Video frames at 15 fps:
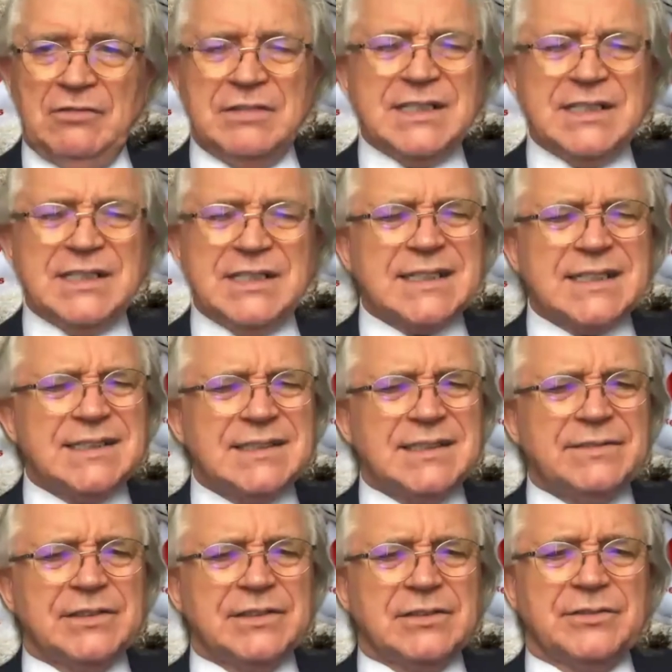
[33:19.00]
is a
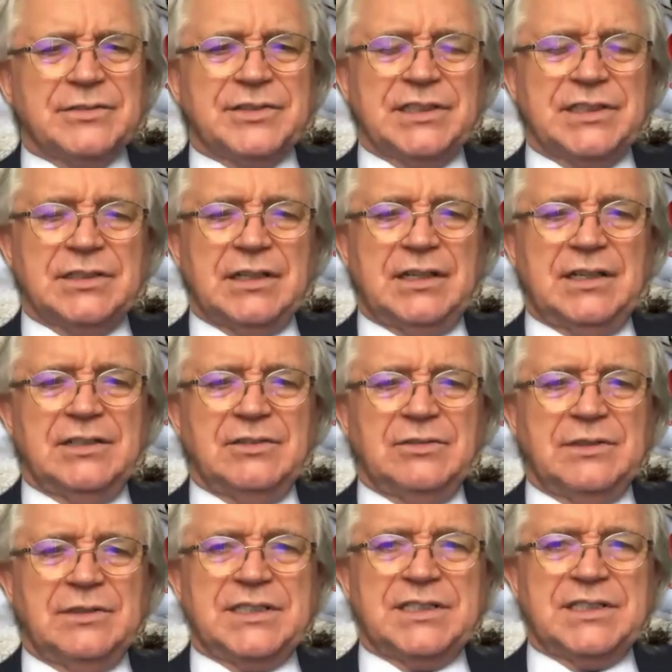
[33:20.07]
difficult thing, I
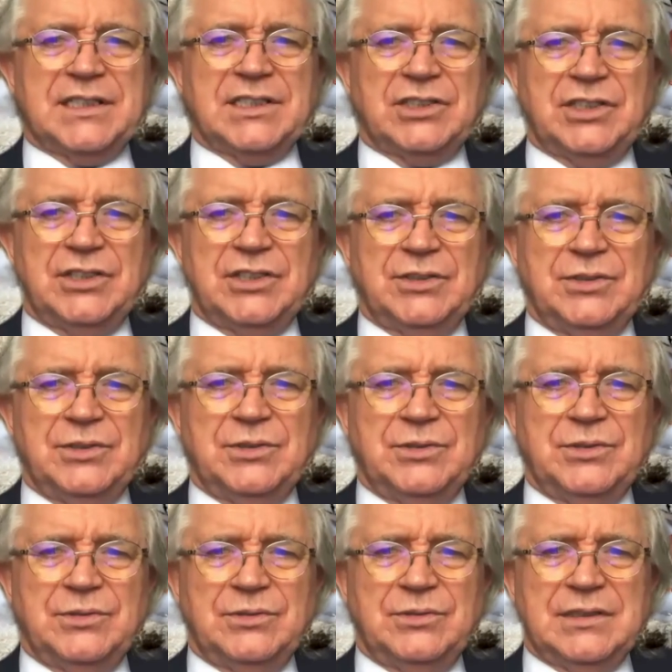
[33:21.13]
always think,
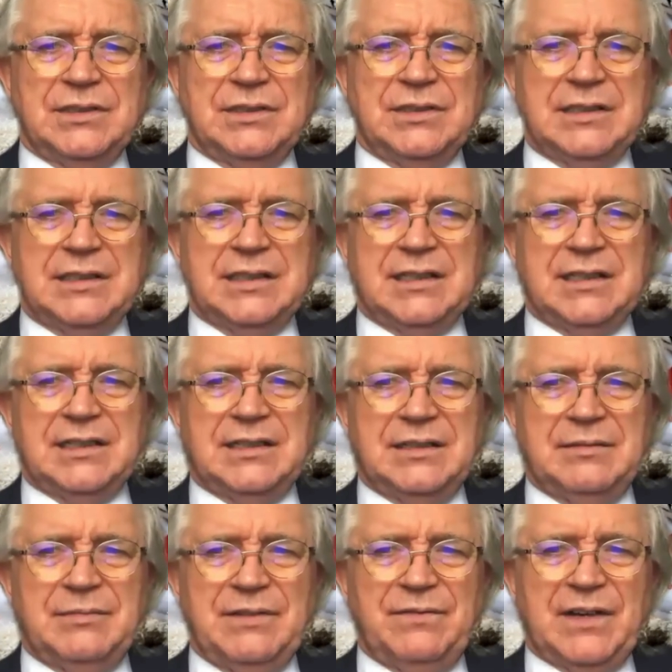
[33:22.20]
to
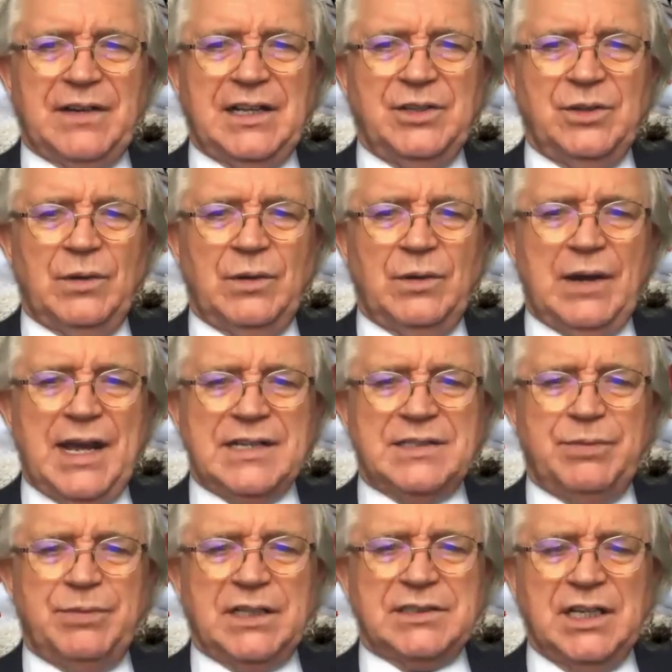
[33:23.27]
evaluate.
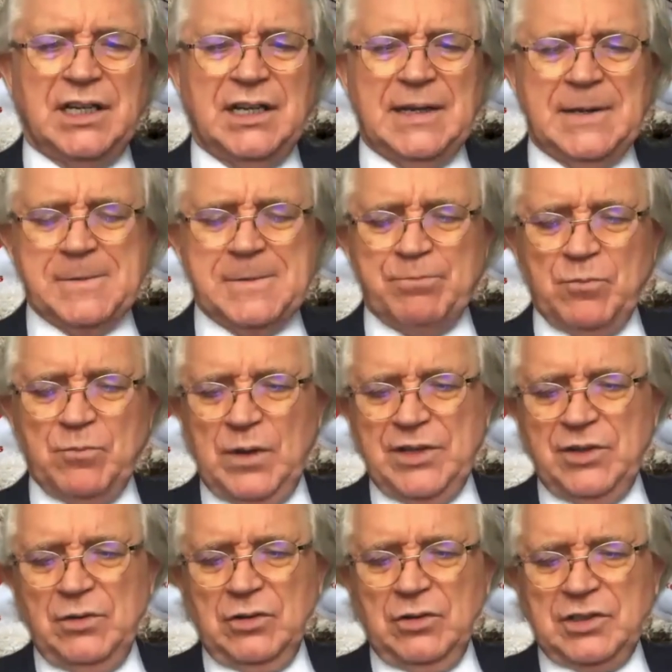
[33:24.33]
But when
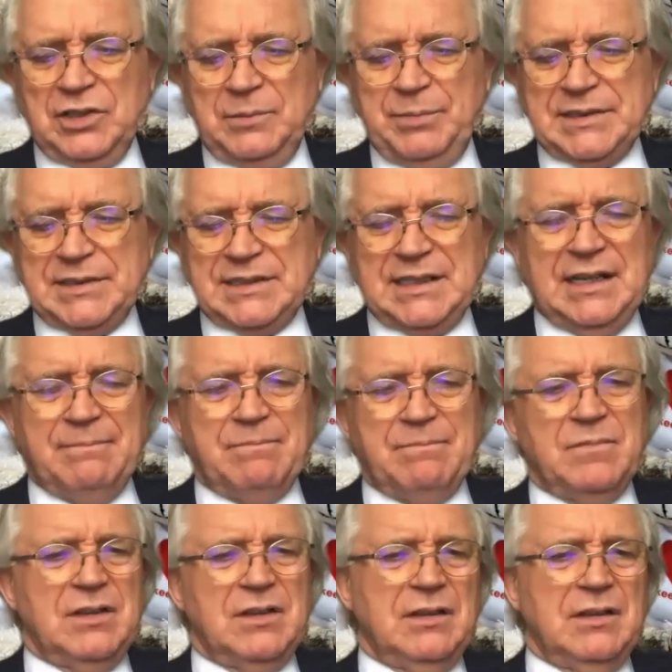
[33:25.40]
you look at a business,
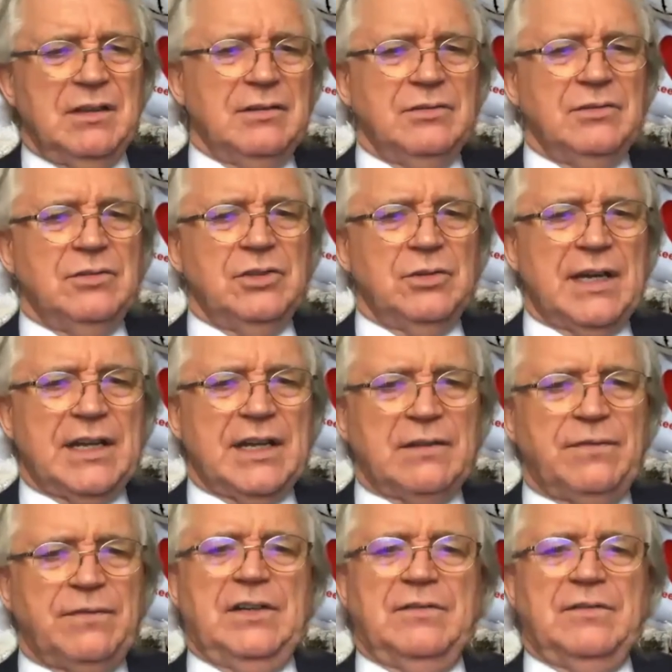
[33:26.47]
you get a
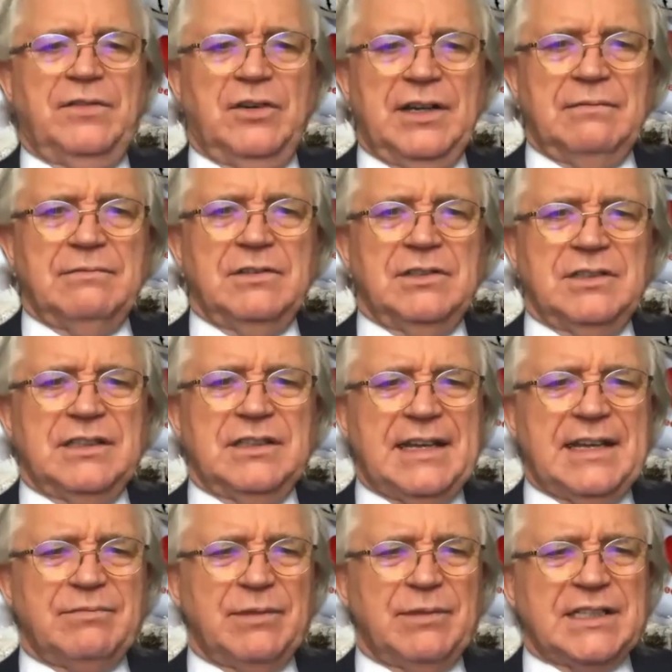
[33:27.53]
feel for it. Are
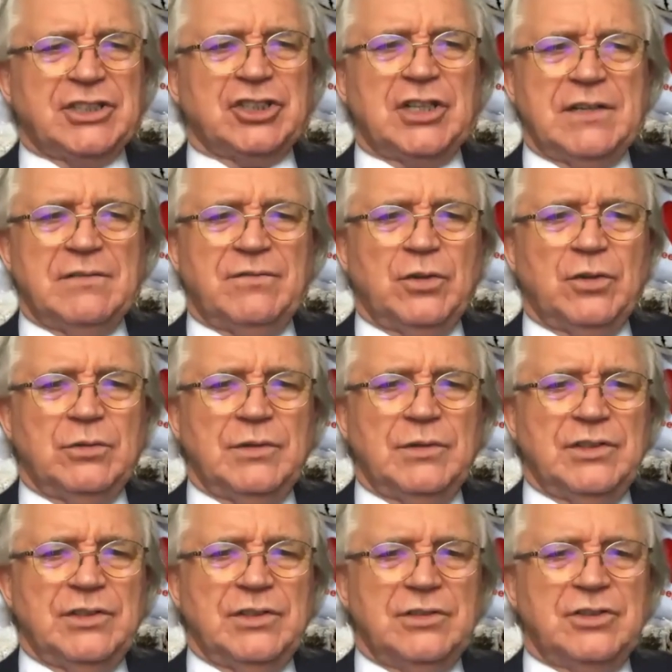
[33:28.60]
they straightforward with
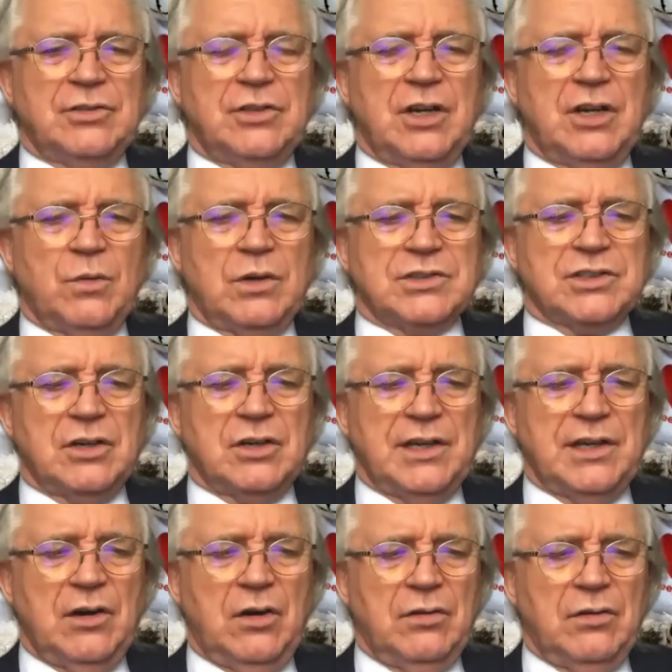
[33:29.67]
you? Do you know what's going
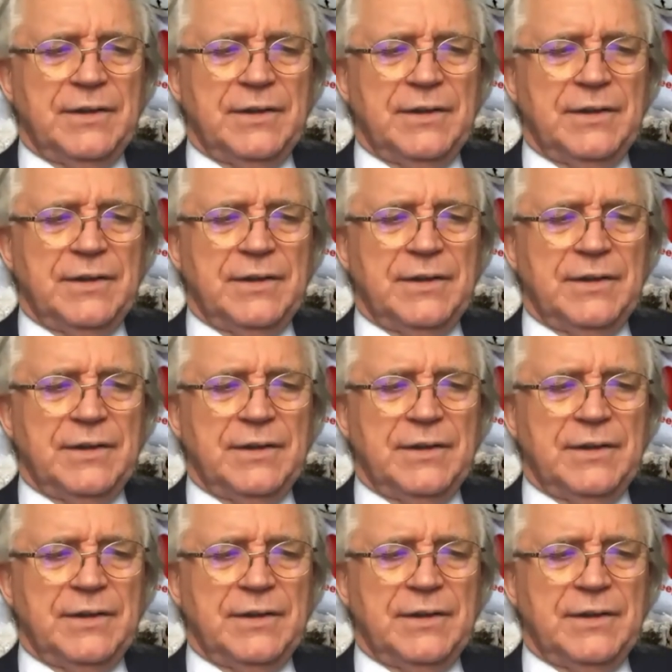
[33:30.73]
on?